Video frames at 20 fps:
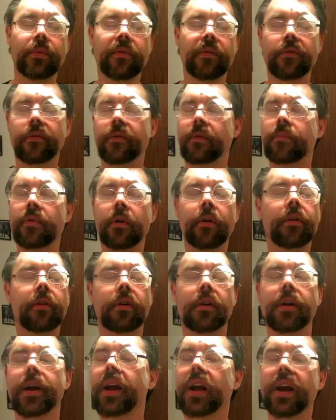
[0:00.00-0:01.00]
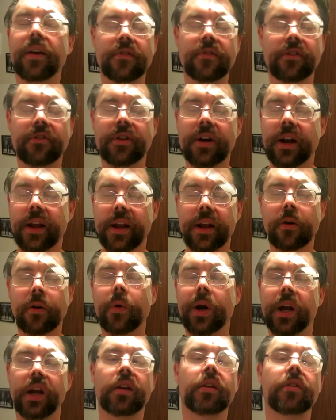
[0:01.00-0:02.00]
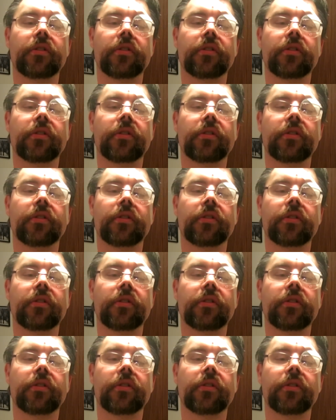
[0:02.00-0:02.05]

We've both of her and I have just got to get away.